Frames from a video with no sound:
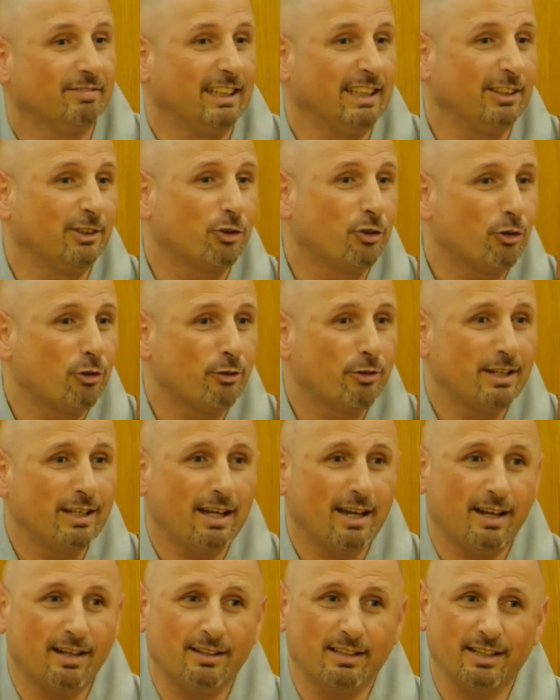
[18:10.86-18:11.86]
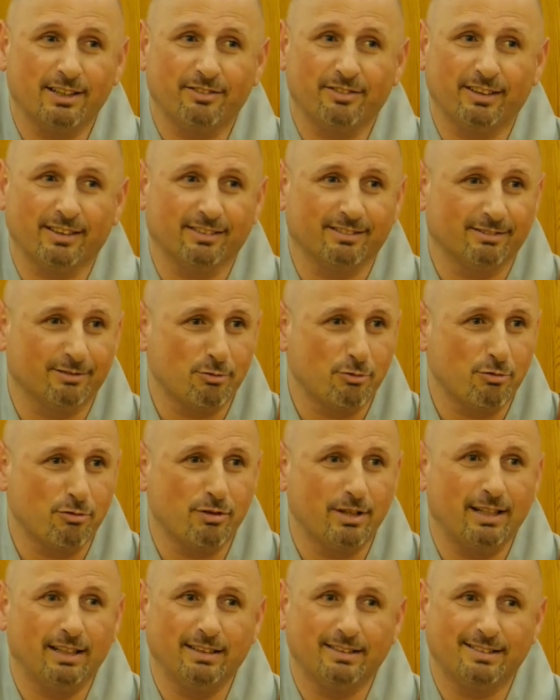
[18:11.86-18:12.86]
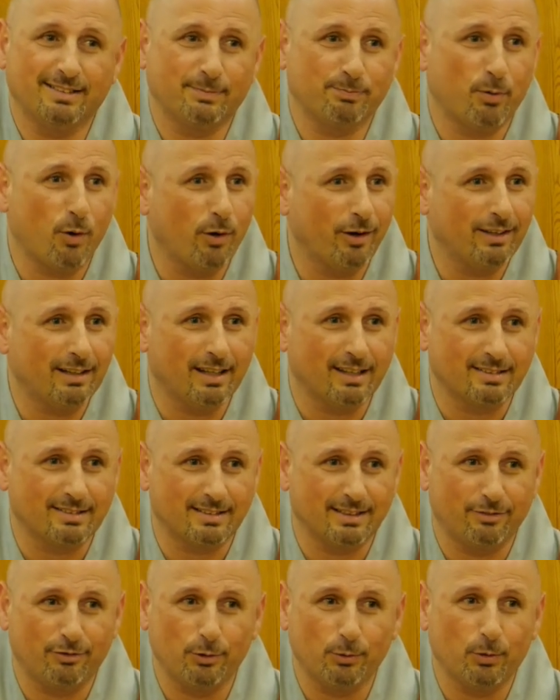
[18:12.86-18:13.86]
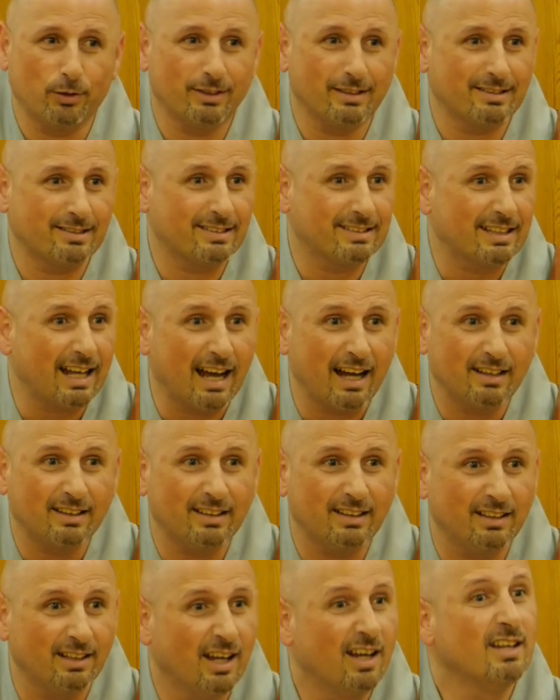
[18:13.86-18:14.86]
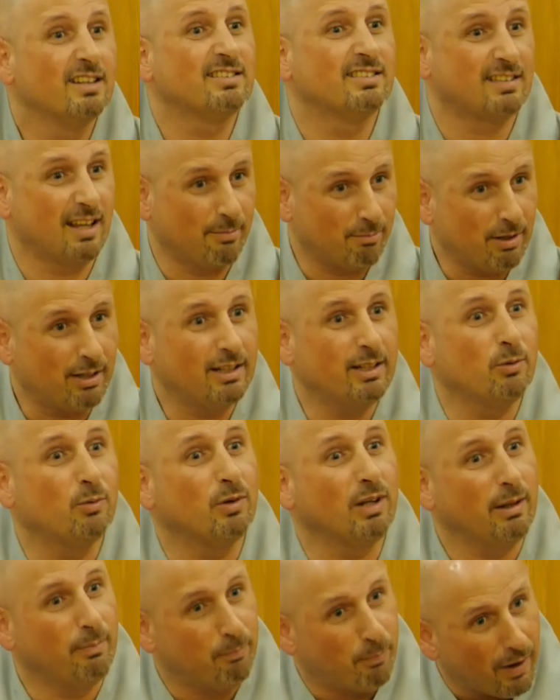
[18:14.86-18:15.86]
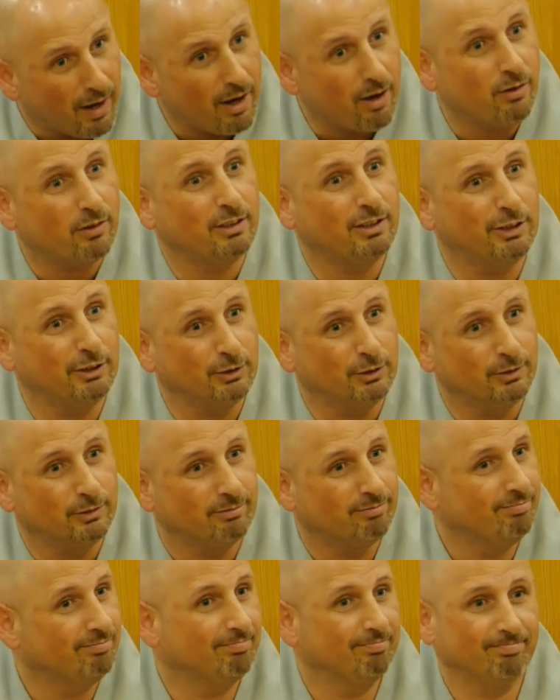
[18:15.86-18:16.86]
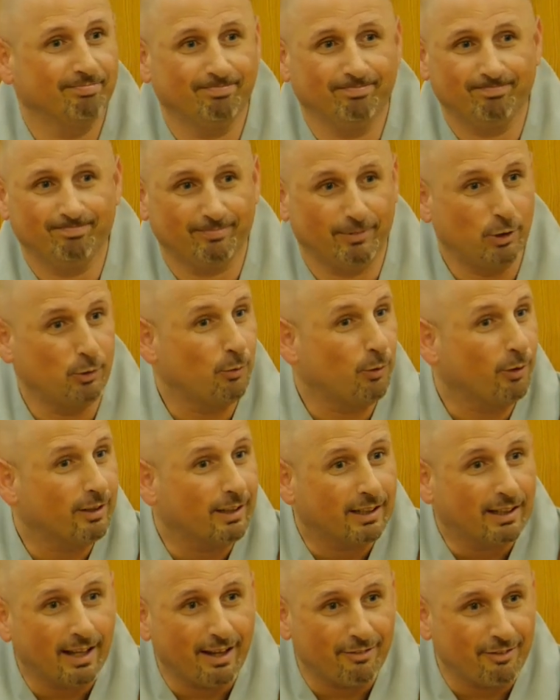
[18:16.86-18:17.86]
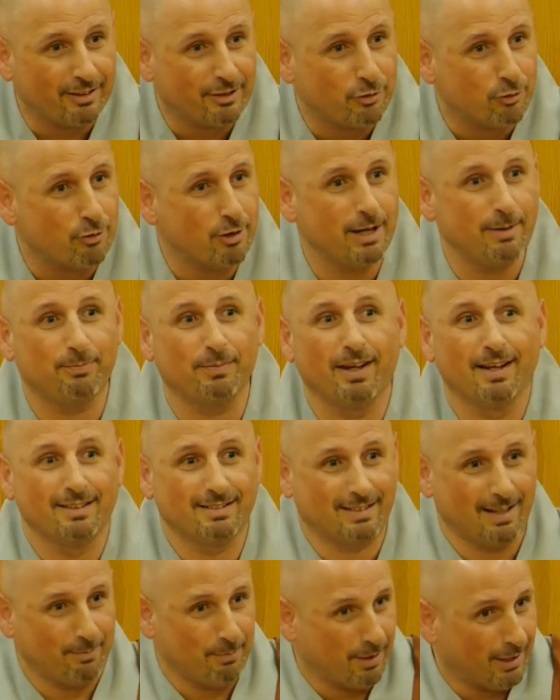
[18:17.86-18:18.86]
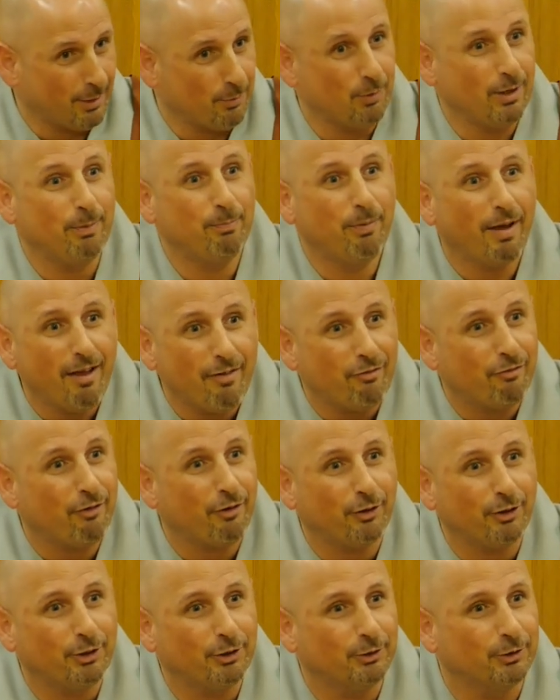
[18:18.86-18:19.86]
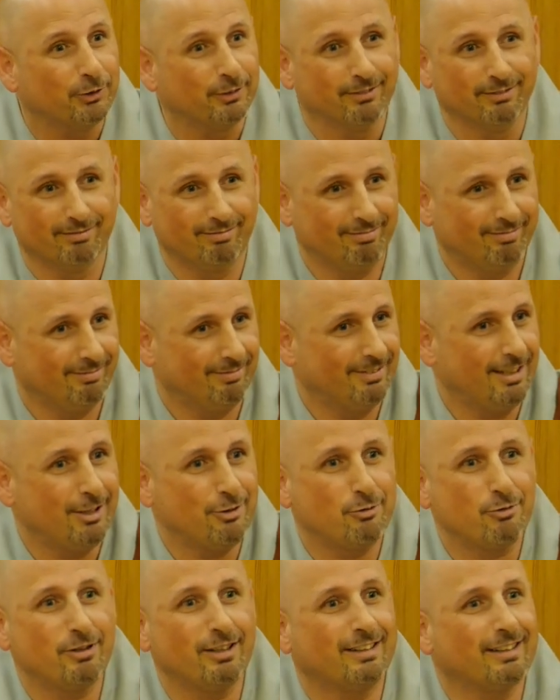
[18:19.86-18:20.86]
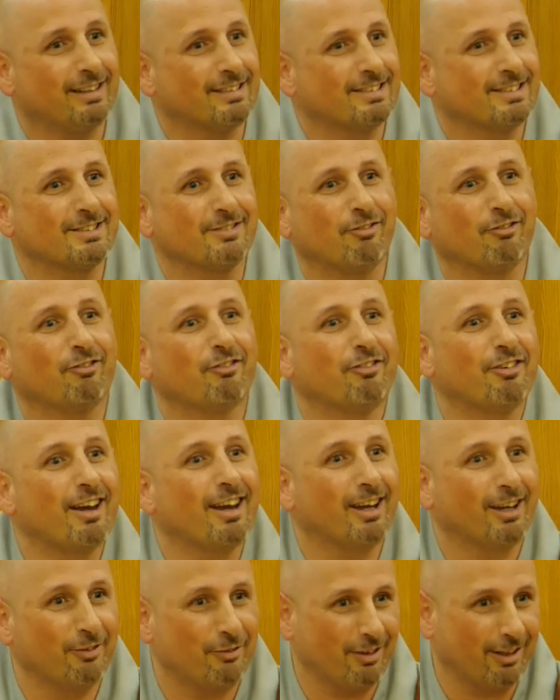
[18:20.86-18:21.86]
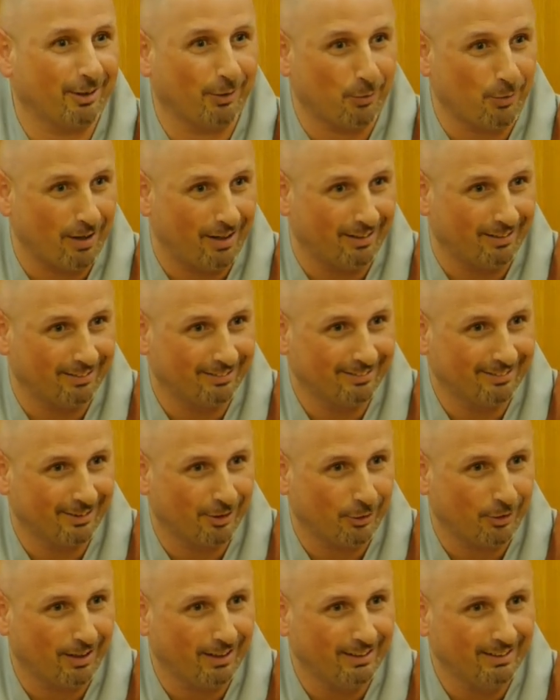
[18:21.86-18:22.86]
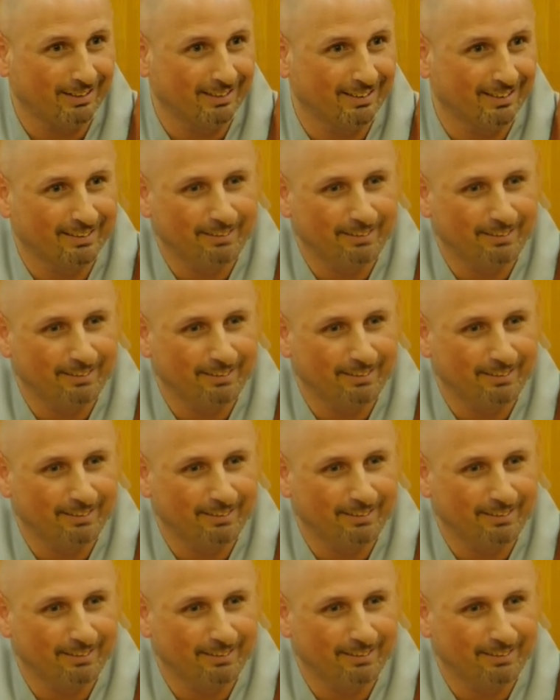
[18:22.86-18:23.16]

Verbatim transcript: In Korea, they even really spoiled us. If you want to study, somebody will pay on you. You want to have a trip, somebody will pay for you. They treat us very, very well. Okay?